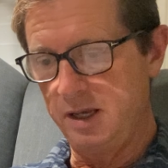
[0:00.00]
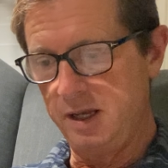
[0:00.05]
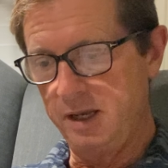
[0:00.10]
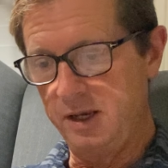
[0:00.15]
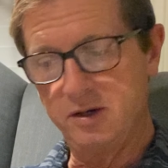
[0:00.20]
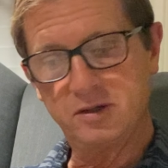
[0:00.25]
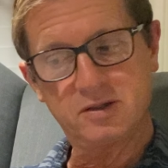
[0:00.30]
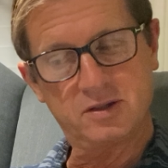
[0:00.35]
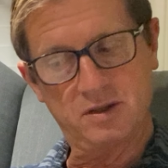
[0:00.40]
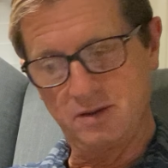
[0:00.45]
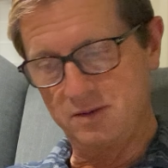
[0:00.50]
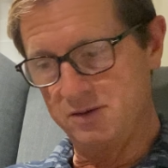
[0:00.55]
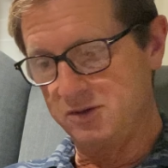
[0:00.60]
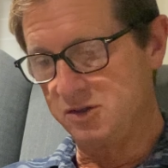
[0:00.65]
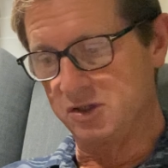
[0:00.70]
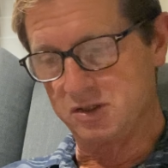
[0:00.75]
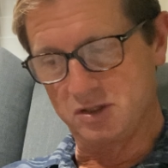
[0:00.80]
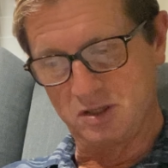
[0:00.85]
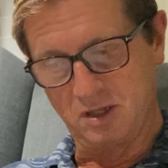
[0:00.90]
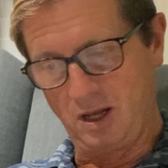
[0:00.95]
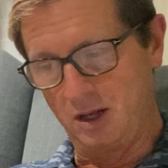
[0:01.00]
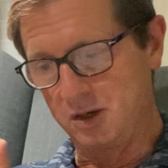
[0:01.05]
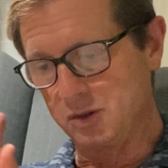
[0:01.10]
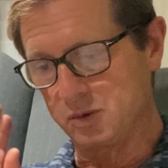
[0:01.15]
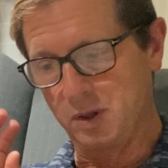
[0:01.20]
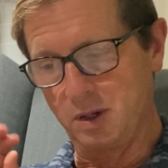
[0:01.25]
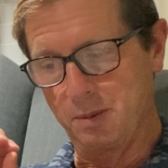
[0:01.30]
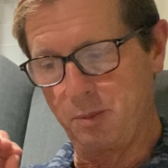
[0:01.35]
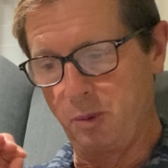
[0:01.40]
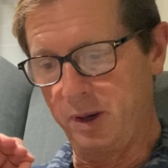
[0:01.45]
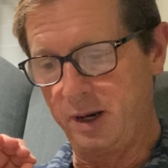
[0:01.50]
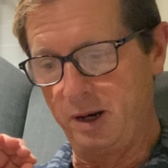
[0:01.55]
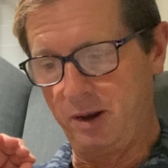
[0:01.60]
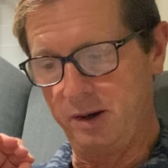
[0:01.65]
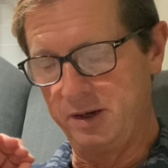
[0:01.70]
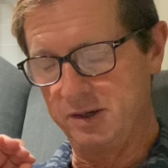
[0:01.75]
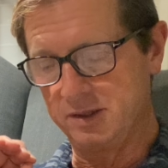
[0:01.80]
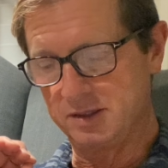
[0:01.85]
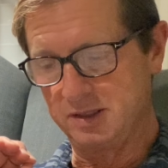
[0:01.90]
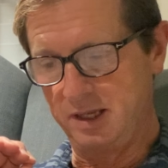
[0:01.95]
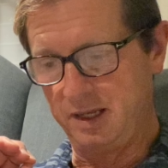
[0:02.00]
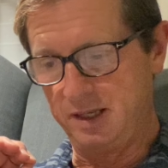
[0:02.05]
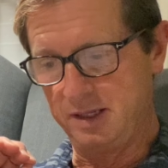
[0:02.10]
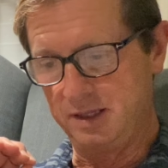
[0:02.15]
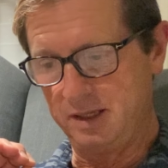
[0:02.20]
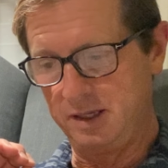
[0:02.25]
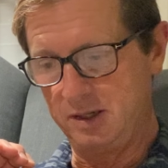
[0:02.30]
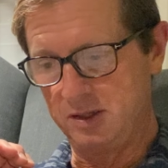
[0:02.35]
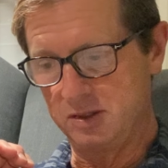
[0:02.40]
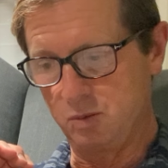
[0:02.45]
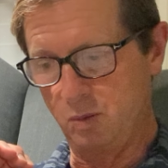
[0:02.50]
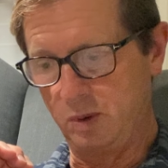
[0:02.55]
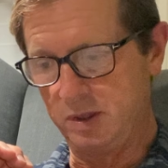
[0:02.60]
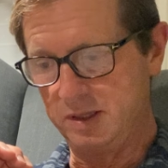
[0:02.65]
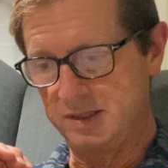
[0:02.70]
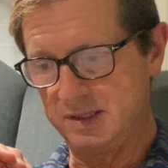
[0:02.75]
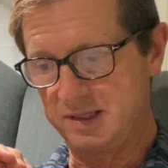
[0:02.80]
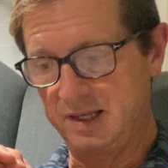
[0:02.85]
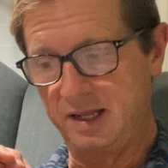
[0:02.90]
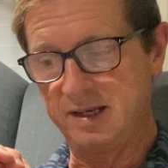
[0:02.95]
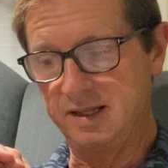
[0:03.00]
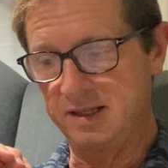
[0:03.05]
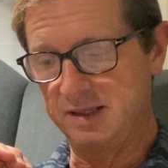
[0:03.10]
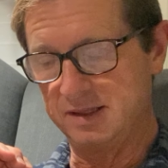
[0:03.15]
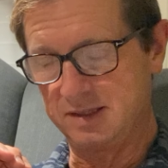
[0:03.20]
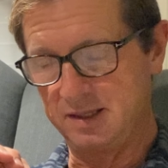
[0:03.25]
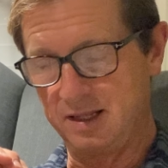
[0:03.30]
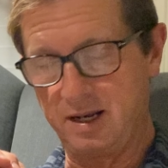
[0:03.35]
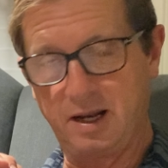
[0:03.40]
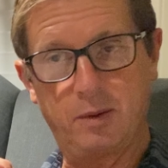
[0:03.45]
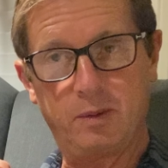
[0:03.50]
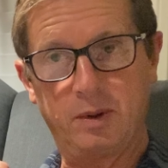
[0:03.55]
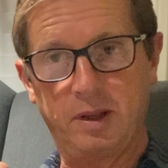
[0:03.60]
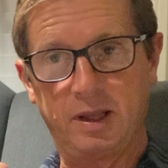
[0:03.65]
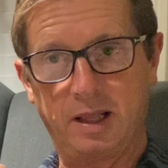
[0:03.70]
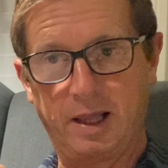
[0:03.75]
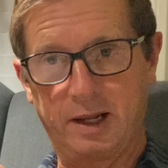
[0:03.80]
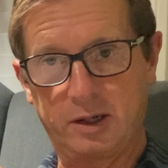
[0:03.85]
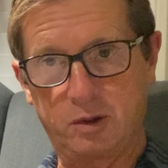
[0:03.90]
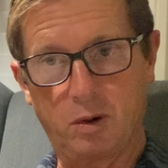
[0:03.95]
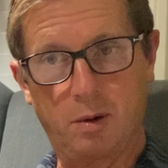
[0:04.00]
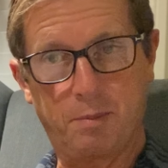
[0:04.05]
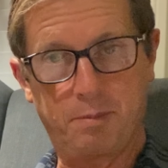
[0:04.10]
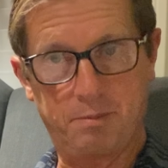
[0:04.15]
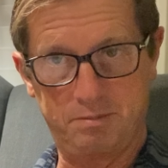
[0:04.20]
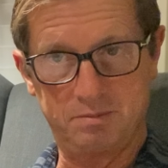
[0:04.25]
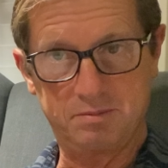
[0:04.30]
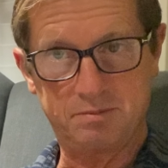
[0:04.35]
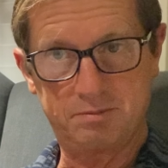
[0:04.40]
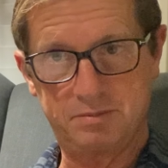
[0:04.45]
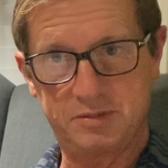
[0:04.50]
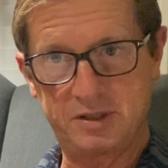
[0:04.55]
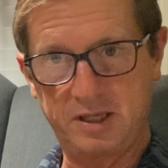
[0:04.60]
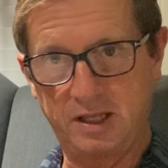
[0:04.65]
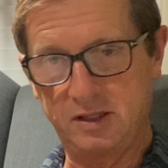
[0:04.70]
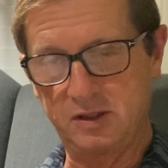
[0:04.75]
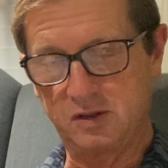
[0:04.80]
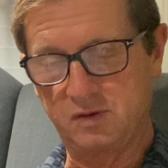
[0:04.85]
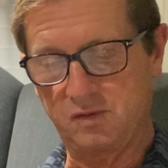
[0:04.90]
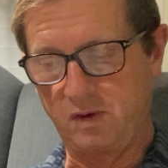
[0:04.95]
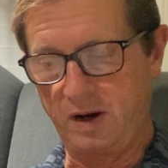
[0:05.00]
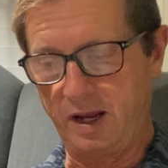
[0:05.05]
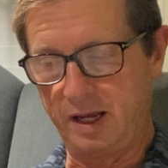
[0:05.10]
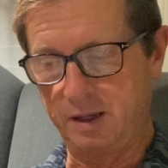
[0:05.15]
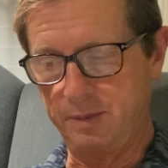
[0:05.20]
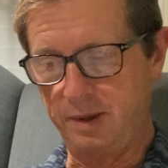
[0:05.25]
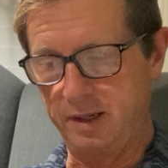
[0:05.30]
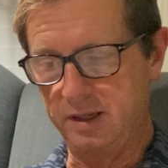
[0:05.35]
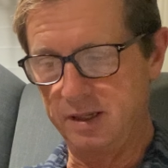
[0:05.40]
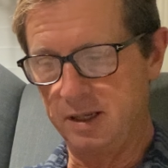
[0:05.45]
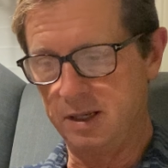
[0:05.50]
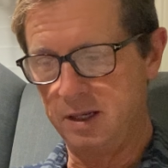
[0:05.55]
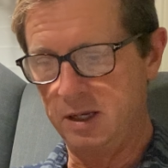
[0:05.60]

Here's a just I just want to point out here's a here's one sentence that I really liked or a sentence fragment.